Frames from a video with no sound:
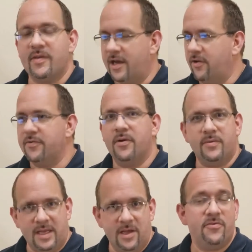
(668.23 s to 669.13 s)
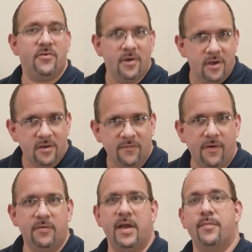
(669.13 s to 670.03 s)
I also teach
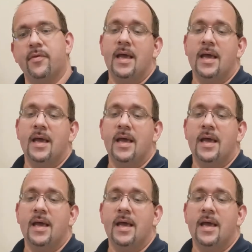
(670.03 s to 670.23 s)
euphoniums.